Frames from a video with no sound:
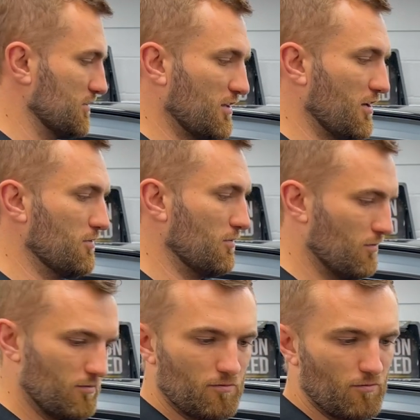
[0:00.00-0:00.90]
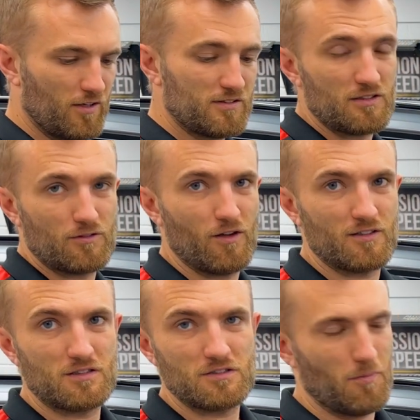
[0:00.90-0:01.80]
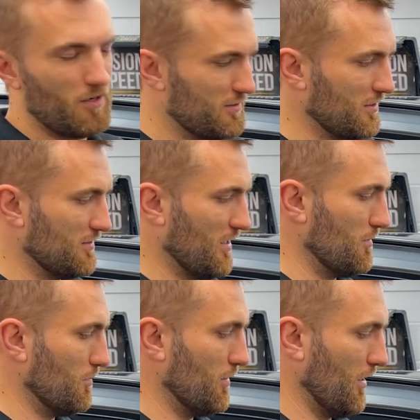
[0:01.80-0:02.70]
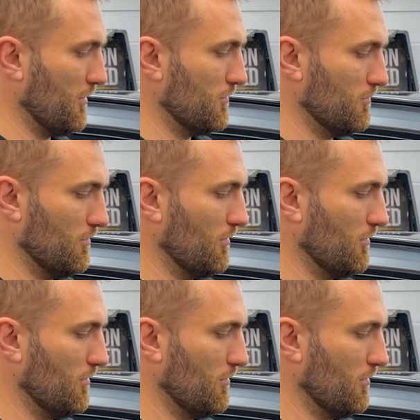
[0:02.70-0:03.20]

So first things first is your masking tape. Now